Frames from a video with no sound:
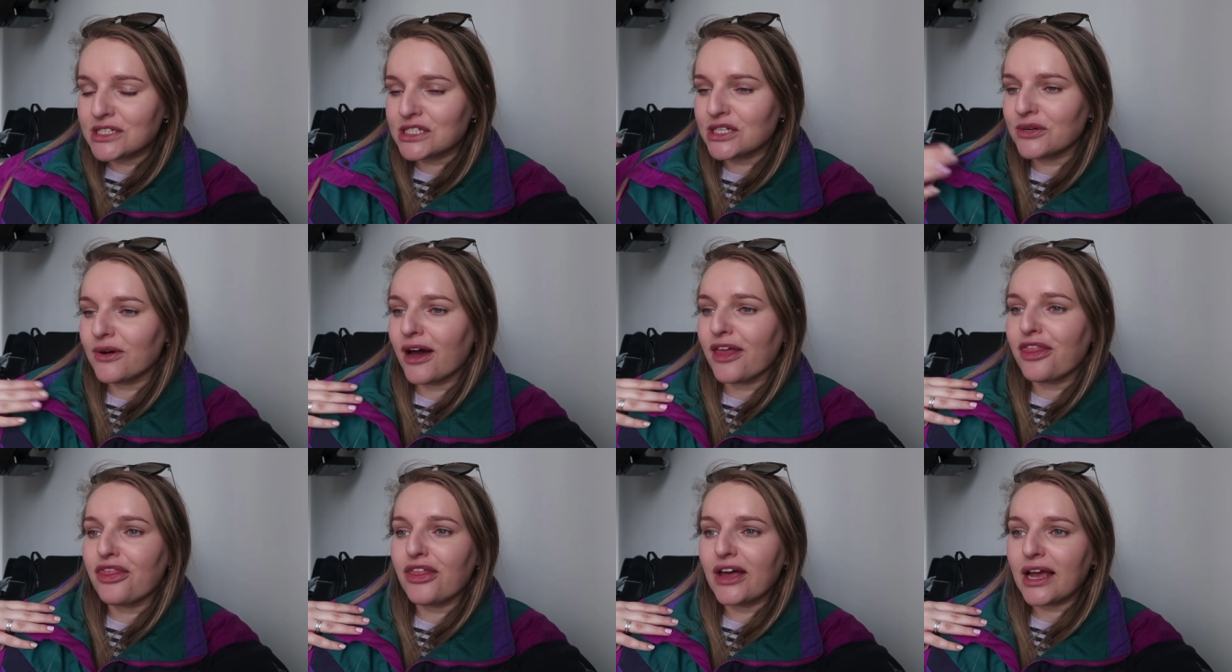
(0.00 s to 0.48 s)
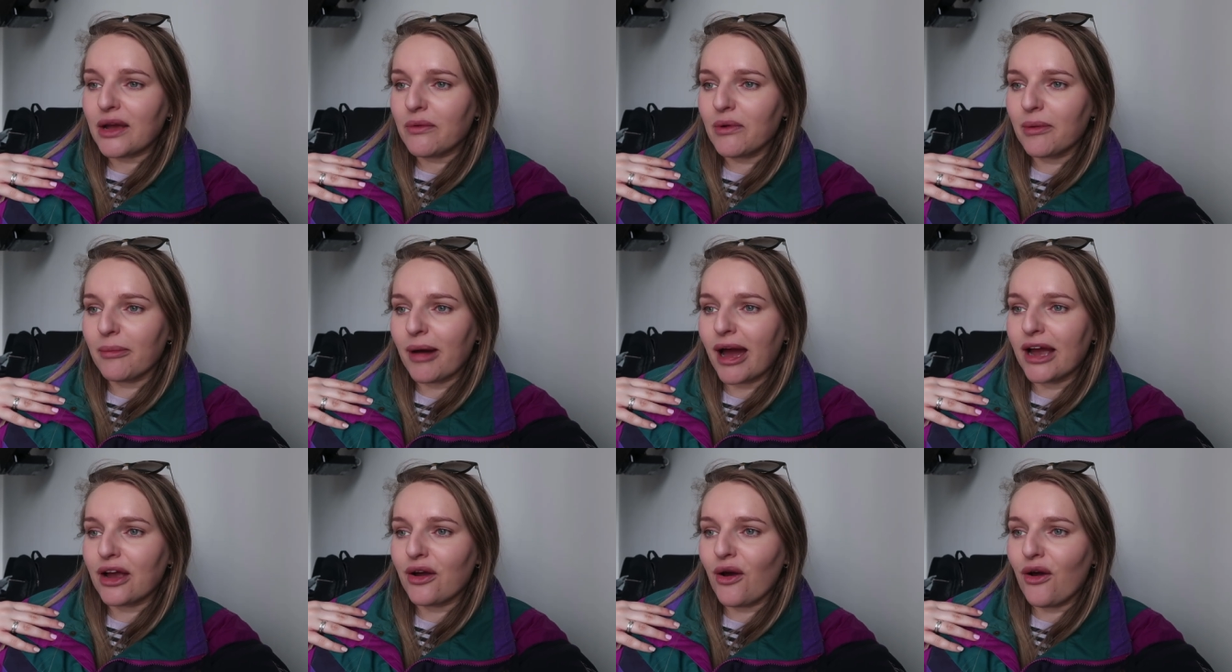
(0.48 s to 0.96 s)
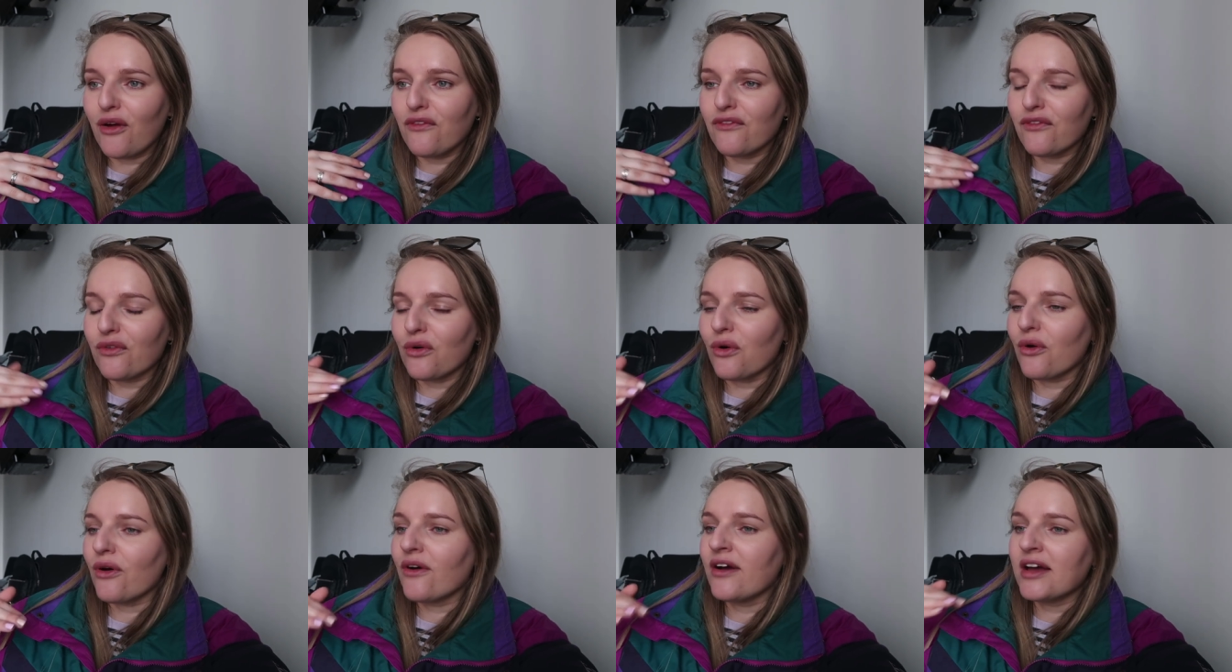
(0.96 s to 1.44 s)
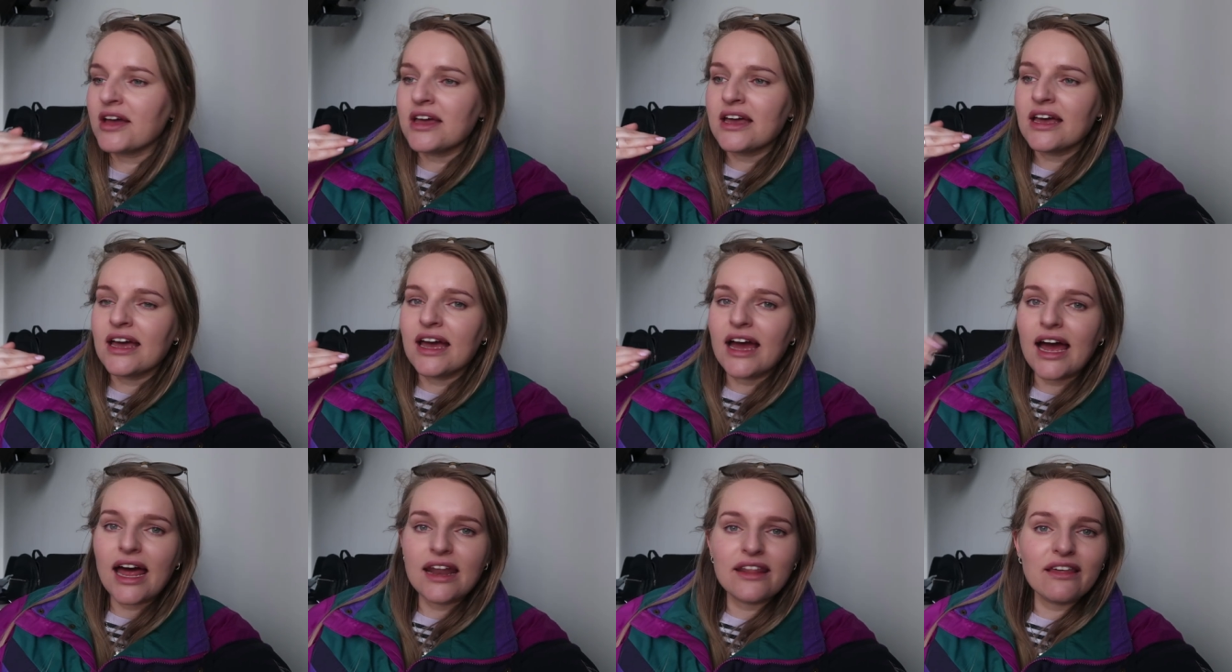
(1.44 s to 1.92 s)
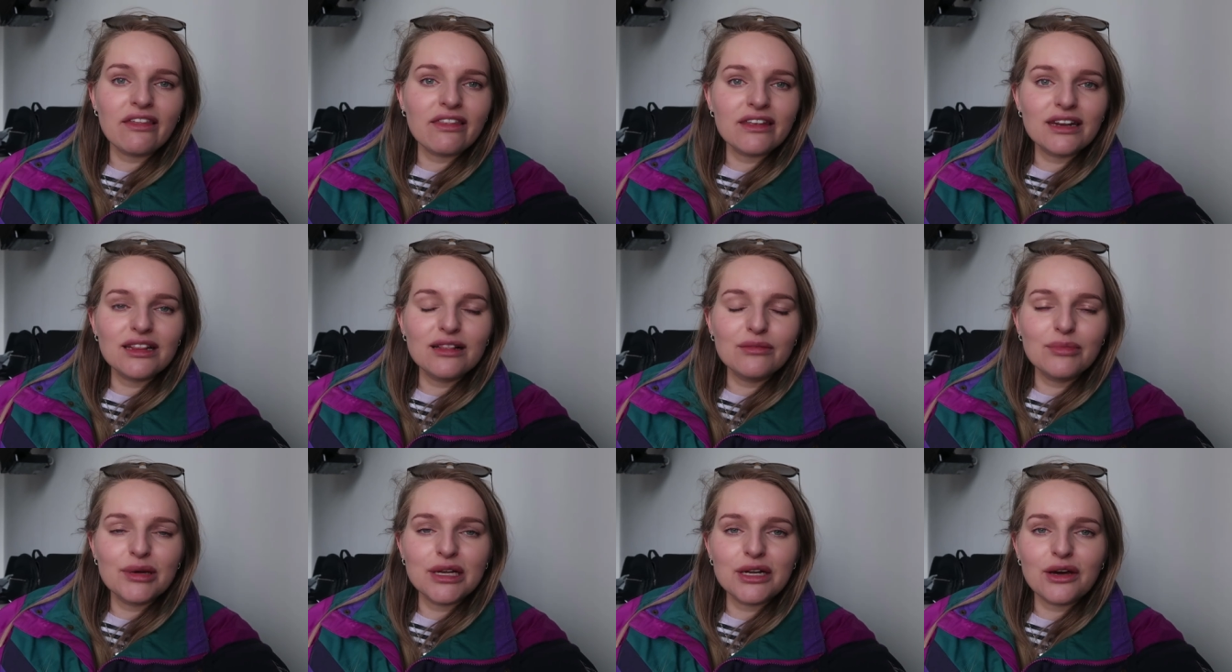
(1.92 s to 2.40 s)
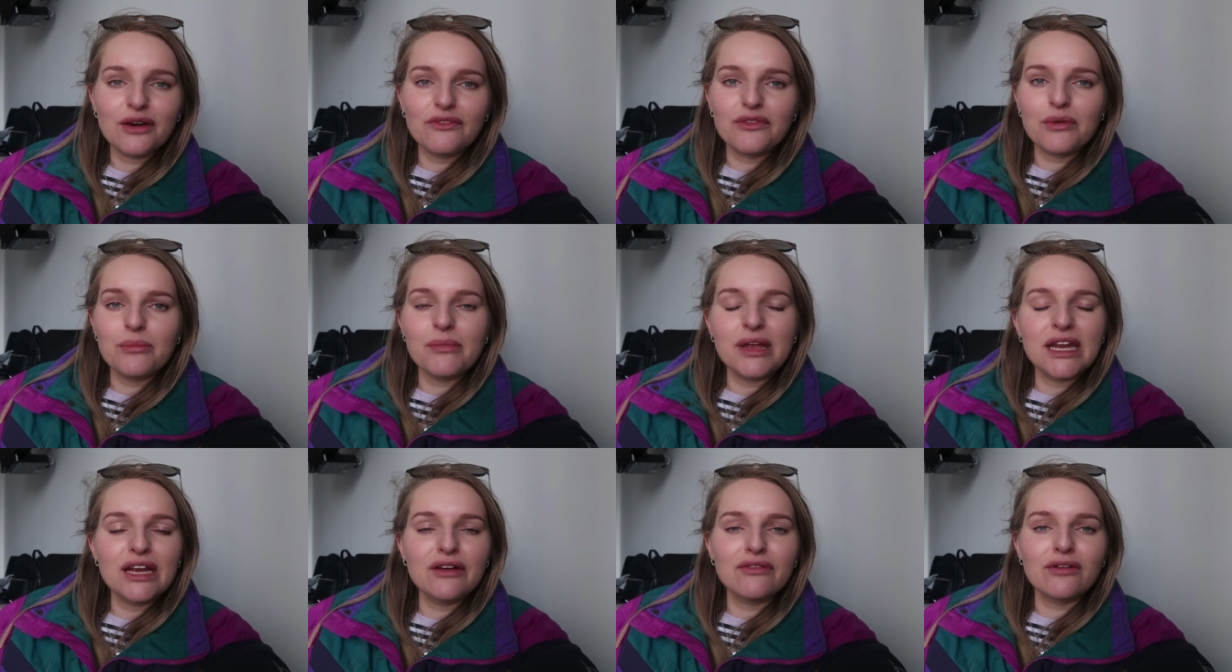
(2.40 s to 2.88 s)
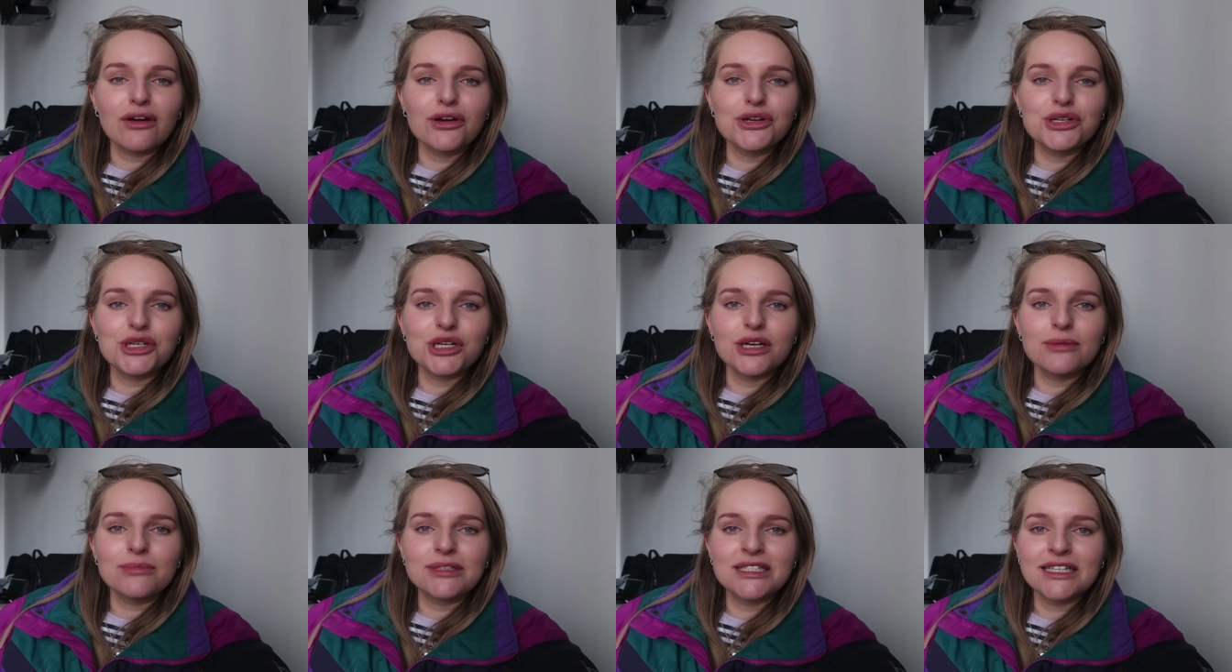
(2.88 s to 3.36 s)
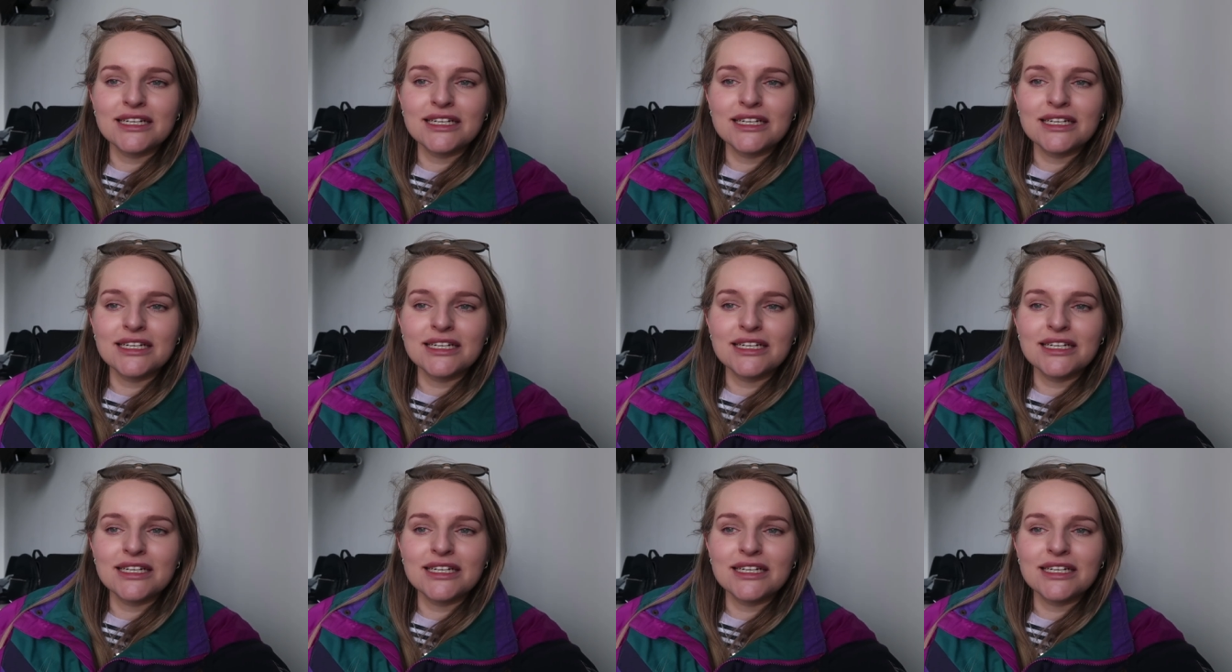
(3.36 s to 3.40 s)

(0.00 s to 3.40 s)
So I think we might go for another little bit of a mini road trip